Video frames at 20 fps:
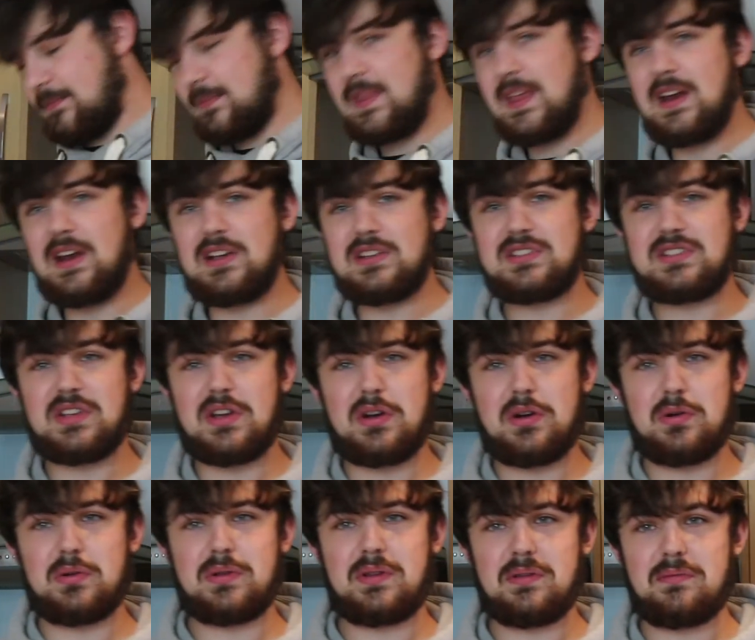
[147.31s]
then I
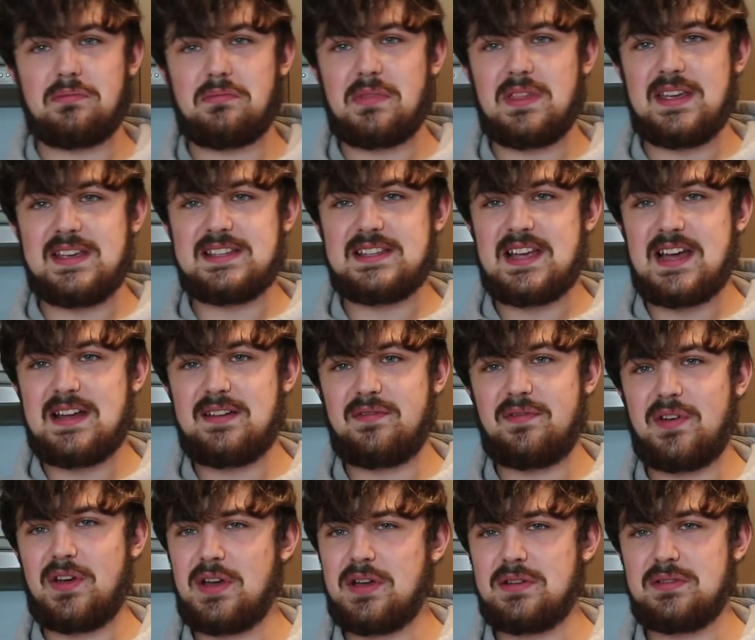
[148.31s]
sold these
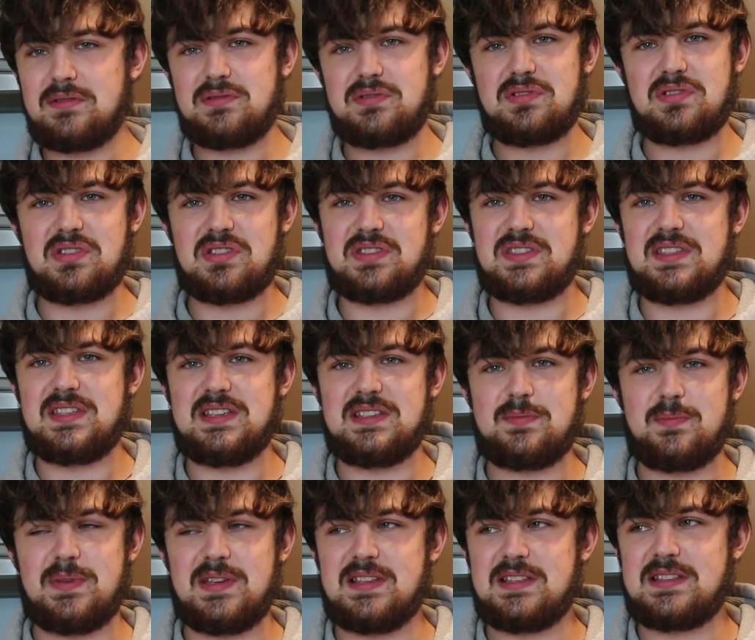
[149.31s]
headphones, just these
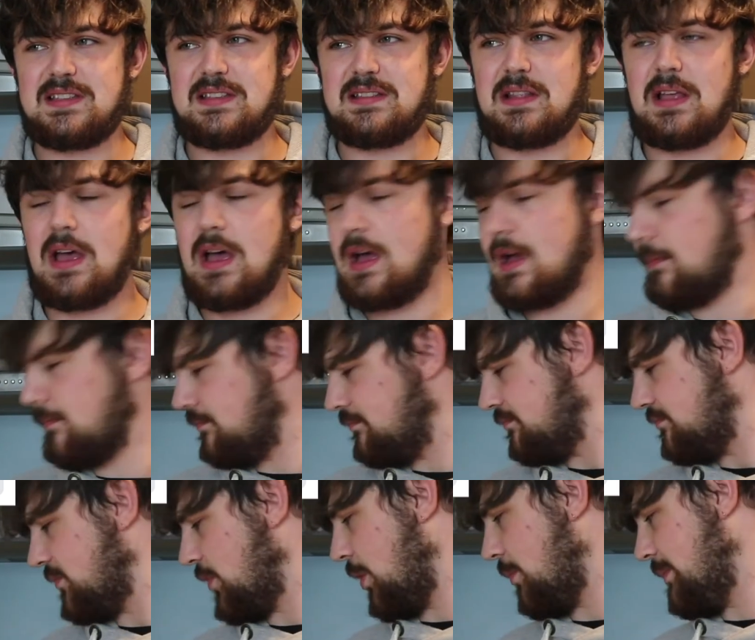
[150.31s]
Beats,
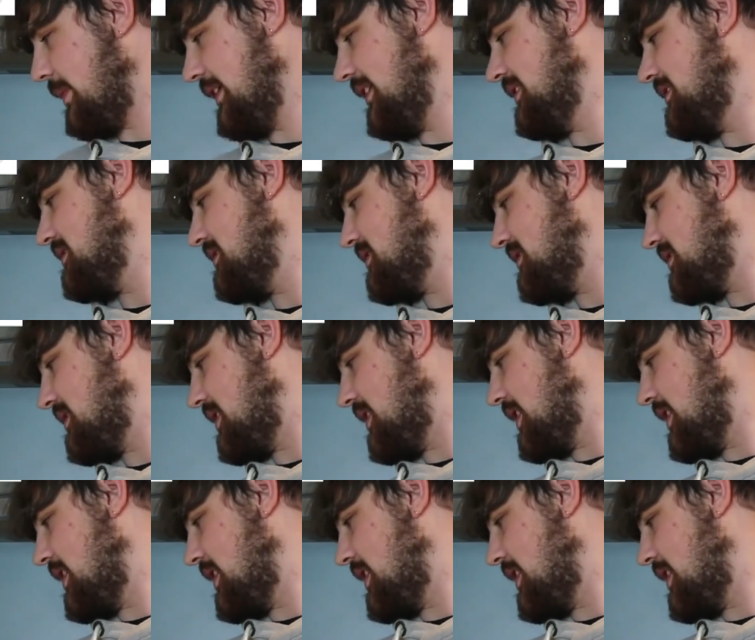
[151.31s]
not Beats,